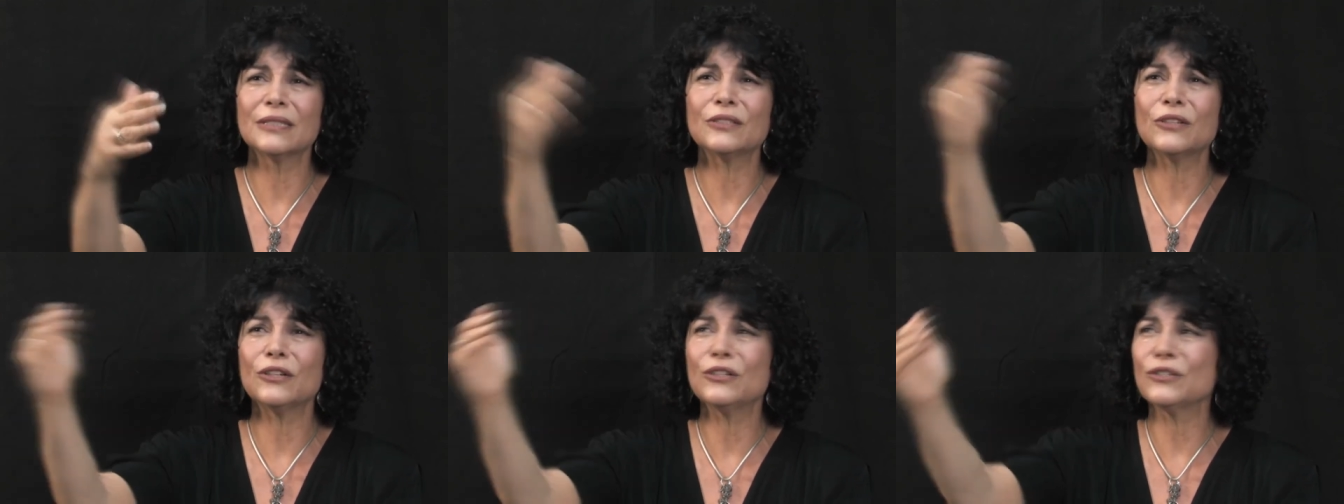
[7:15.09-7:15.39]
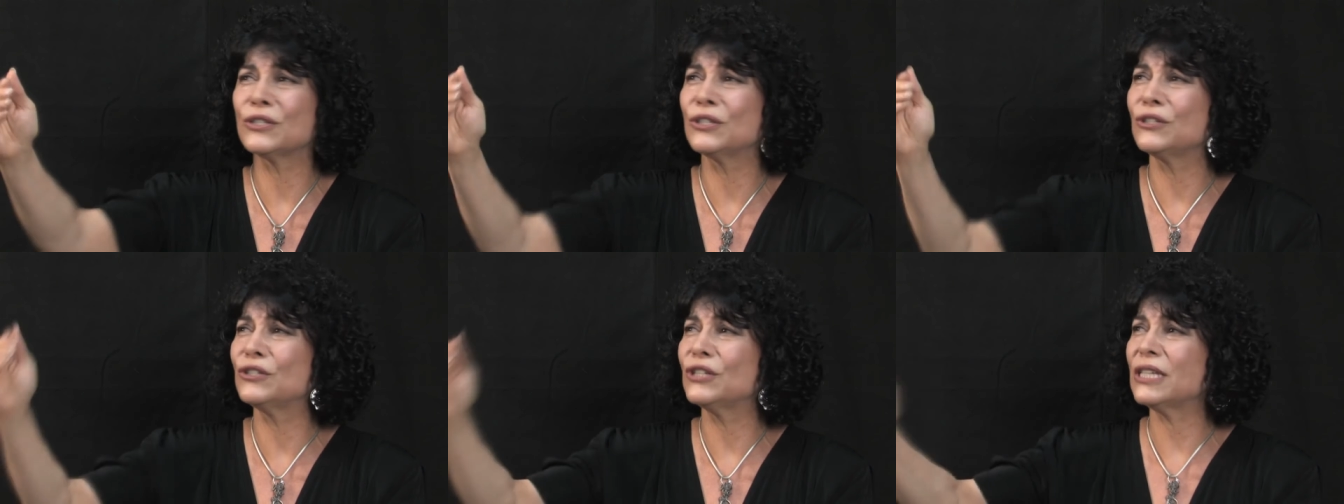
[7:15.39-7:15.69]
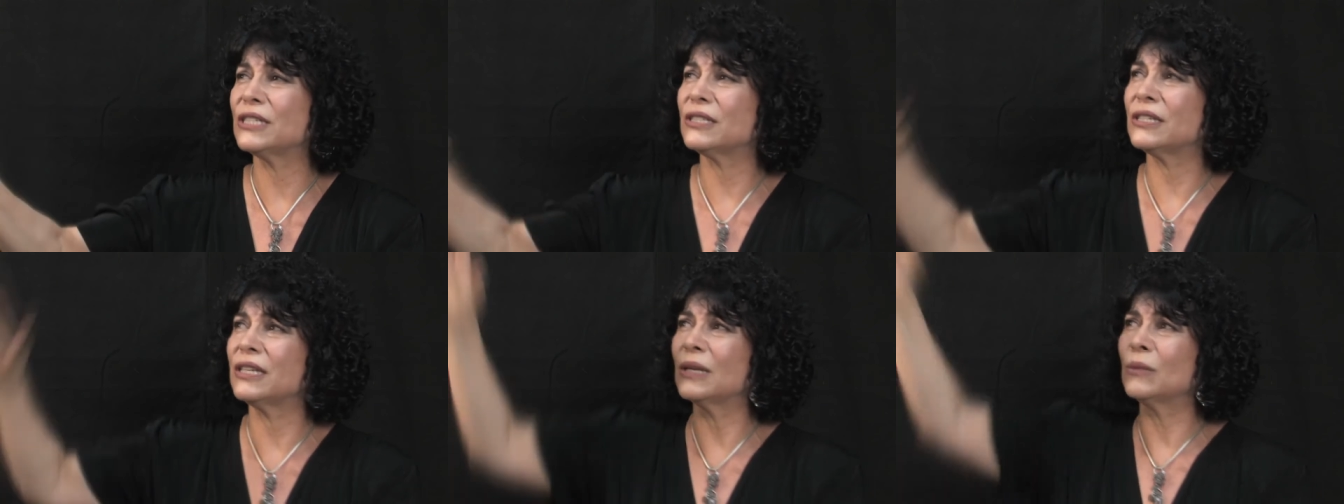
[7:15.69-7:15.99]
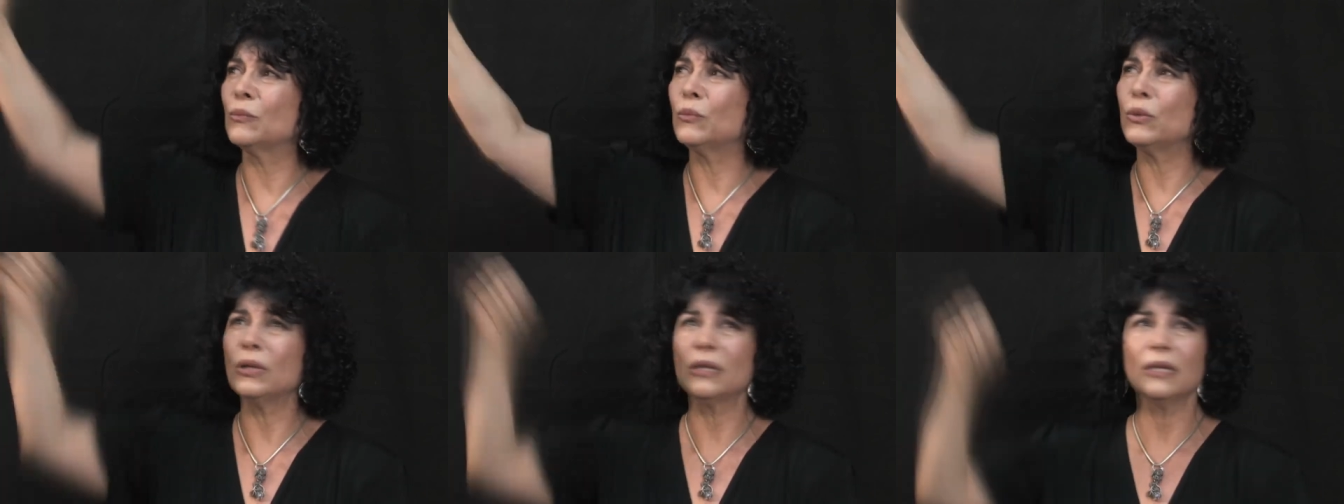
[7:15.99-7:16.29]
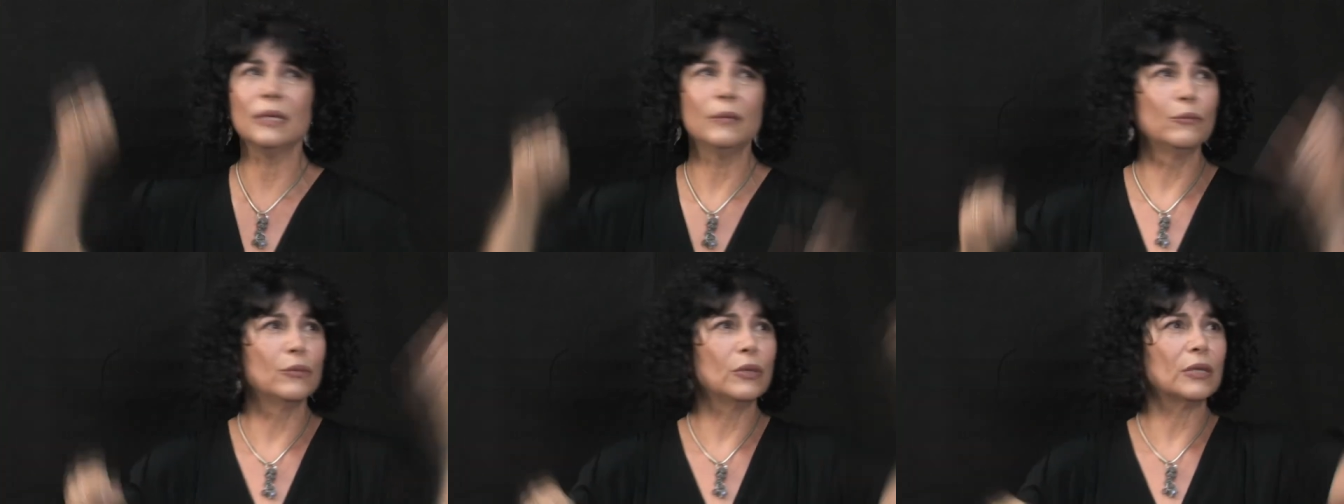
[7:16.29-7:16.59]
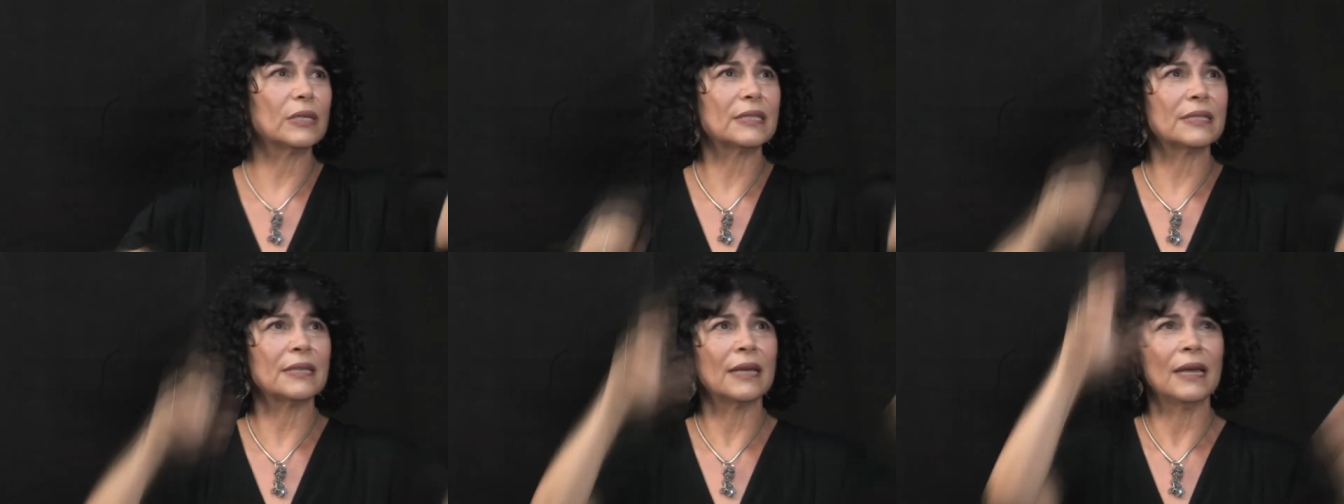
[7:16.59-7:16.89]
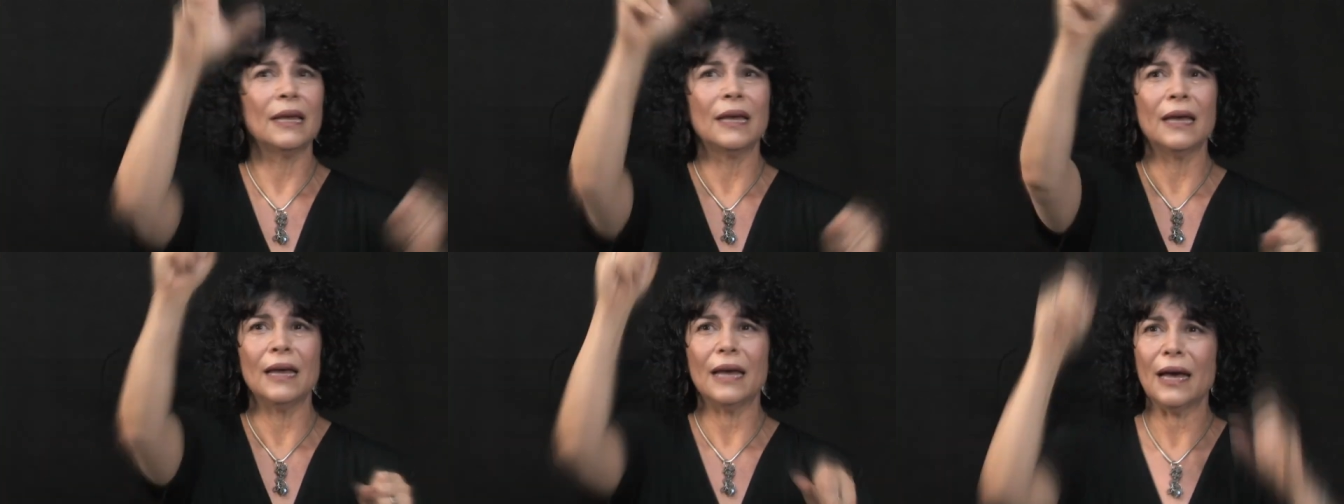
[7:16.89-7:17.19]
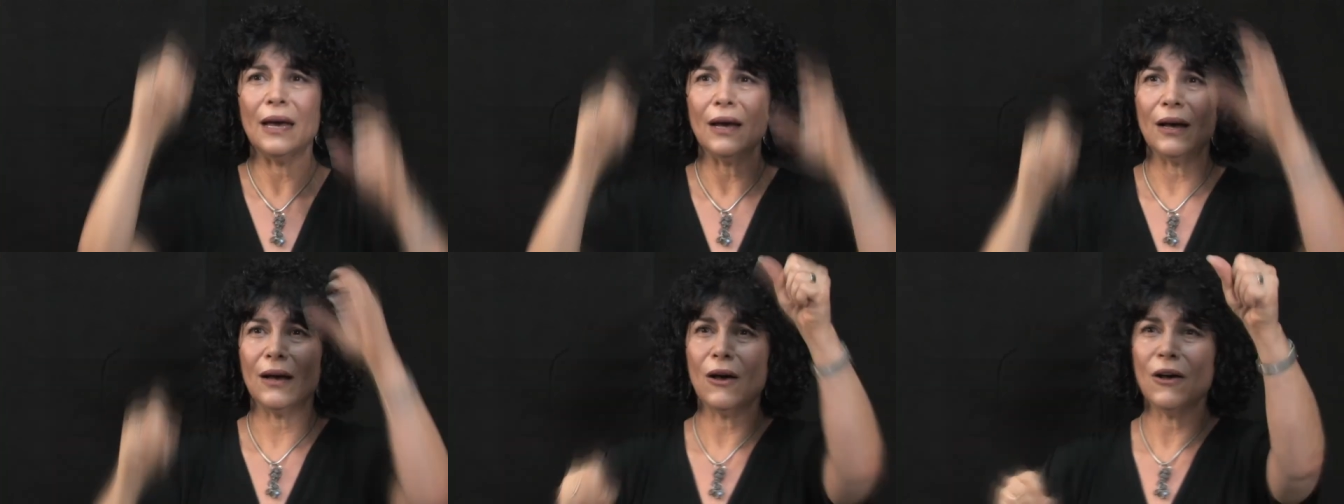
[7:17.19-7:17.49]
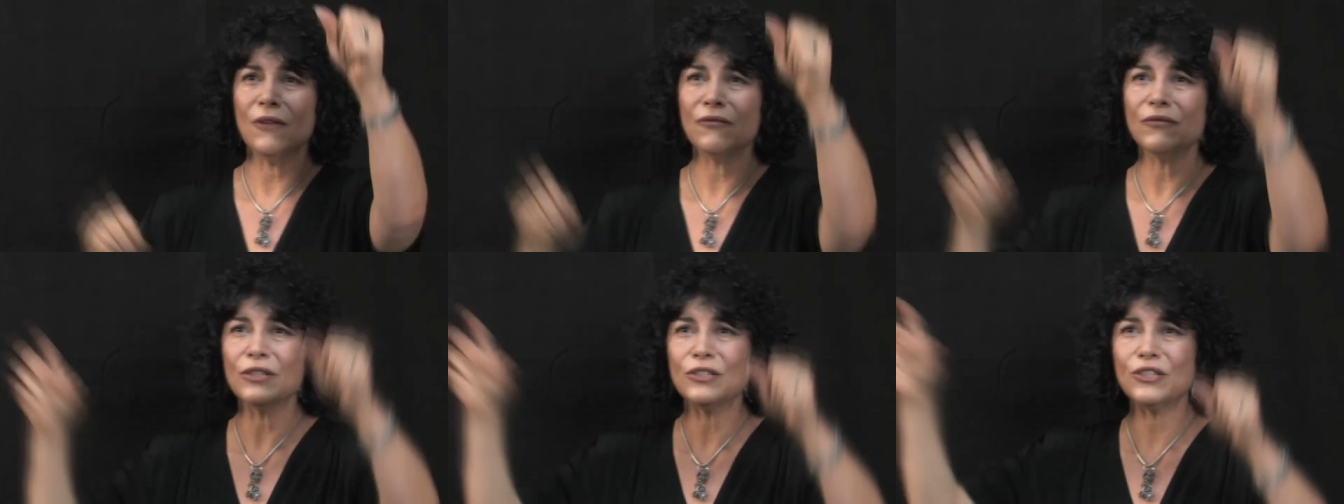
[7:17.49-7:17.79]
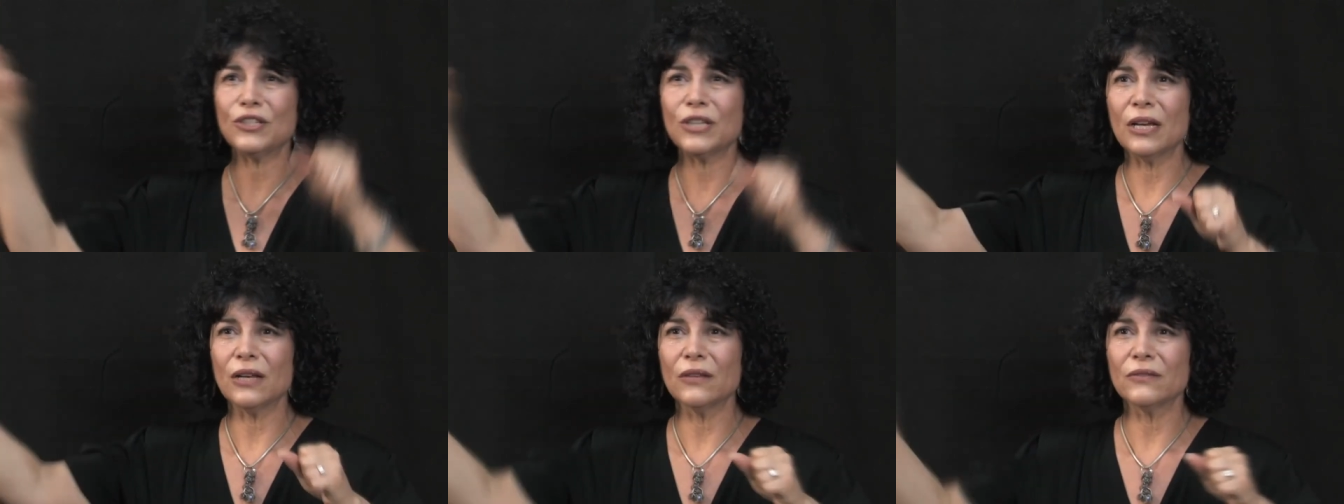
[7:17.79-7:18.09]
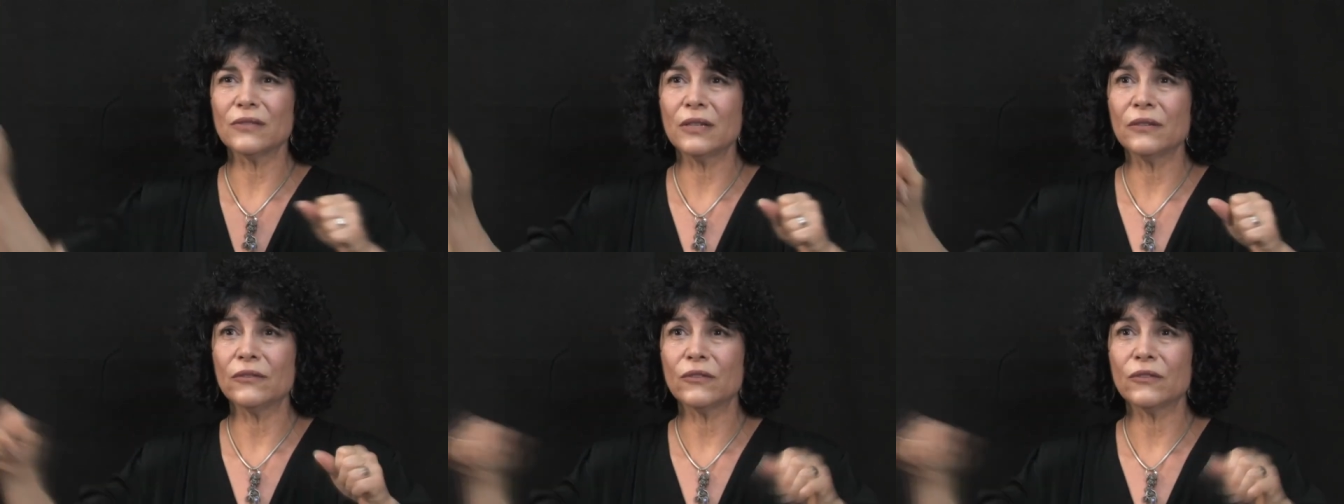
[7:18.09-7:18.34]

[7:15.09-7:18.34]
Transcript: start suggesting and pulling books off the shelves.